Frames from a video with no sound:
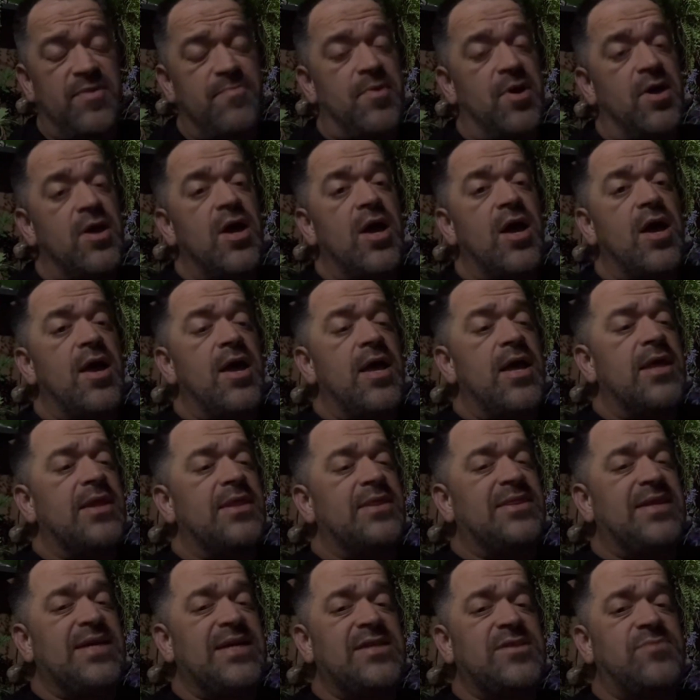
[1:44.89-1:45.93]
But
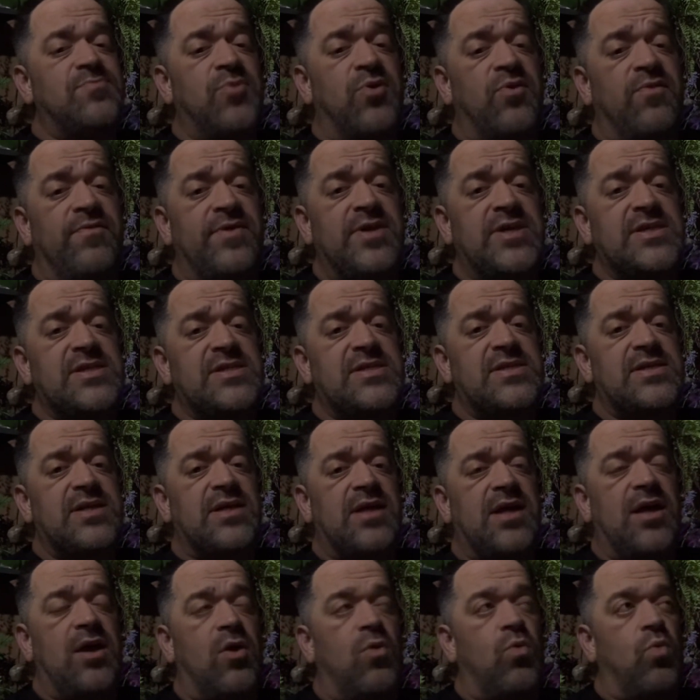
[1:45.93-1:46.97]
these movies
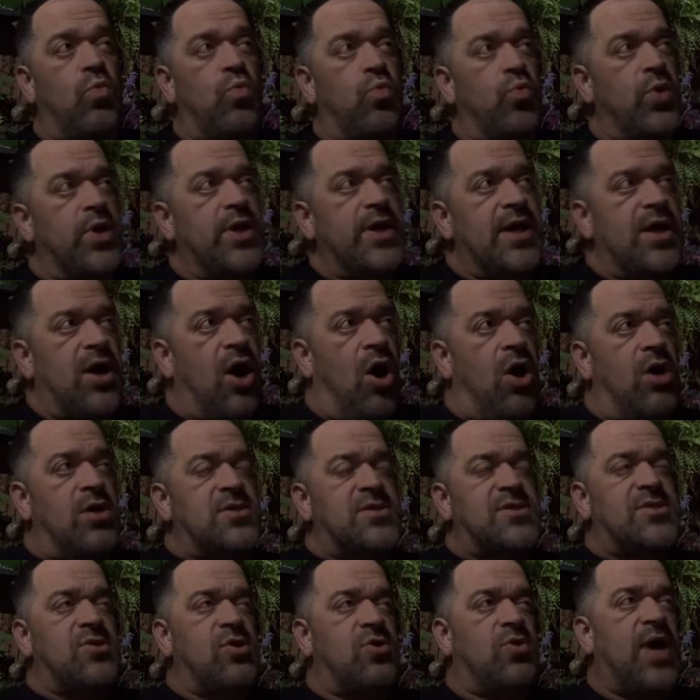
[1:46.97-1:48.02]

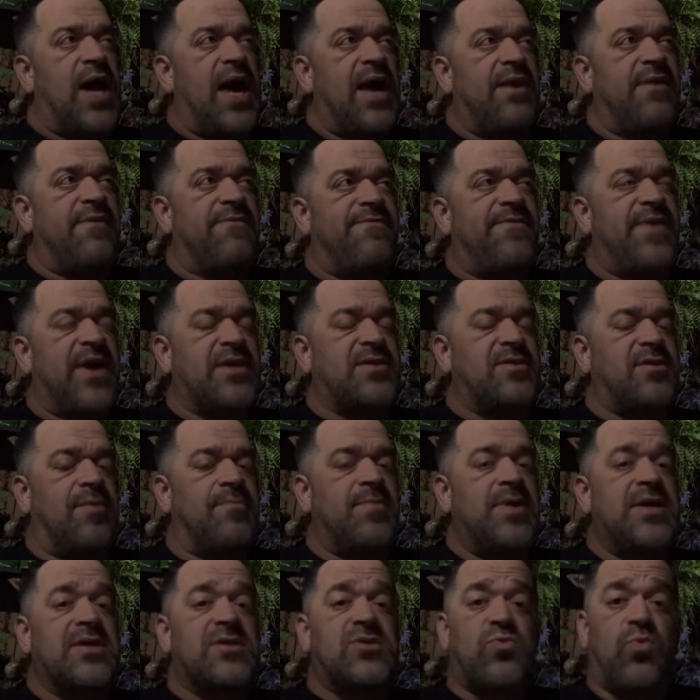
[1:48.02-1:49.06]
also had an effect on
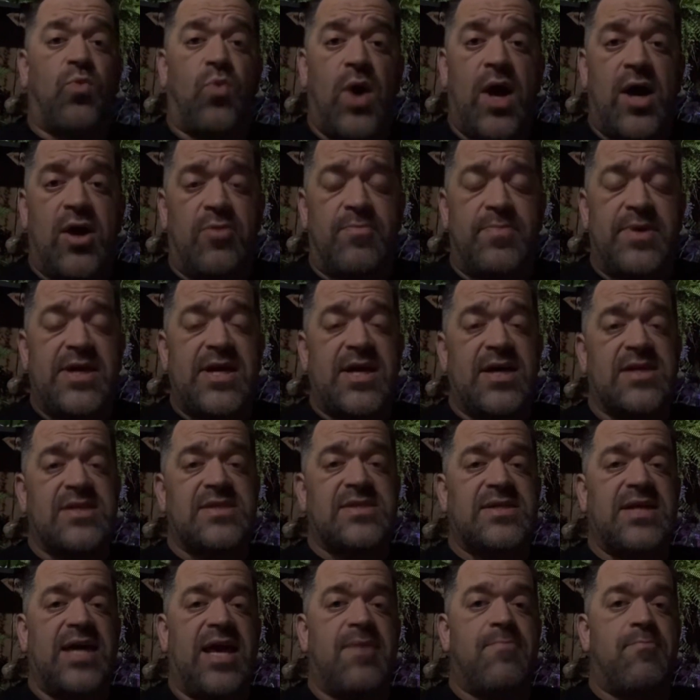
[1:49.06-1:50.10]
me as well,
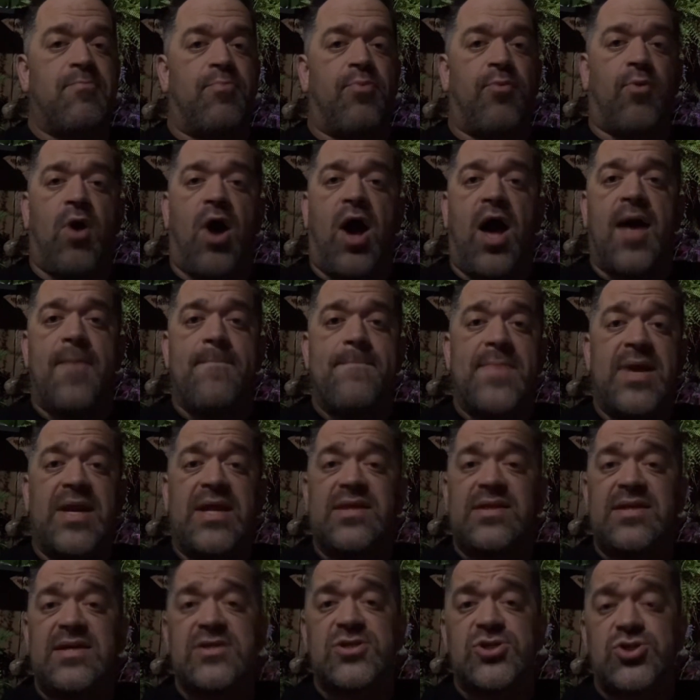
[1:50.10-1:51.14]
because it brought many
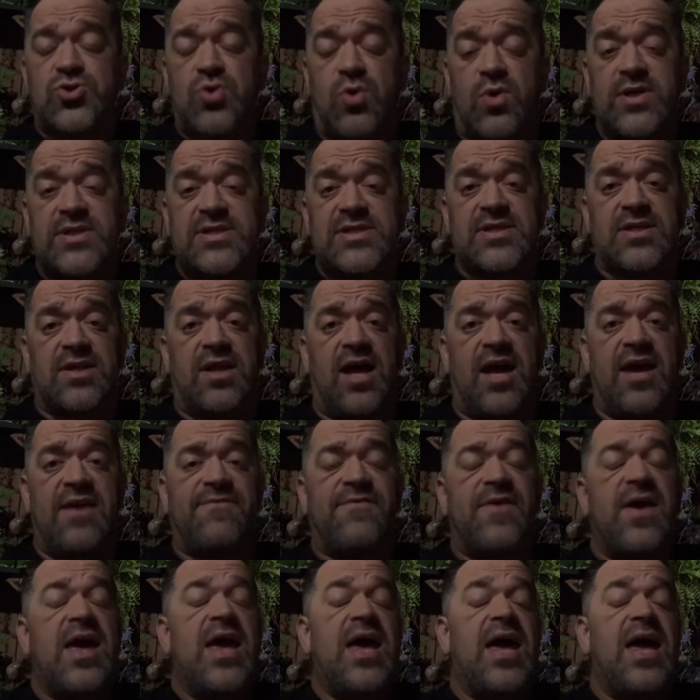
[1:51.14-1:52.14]
of these stories to life.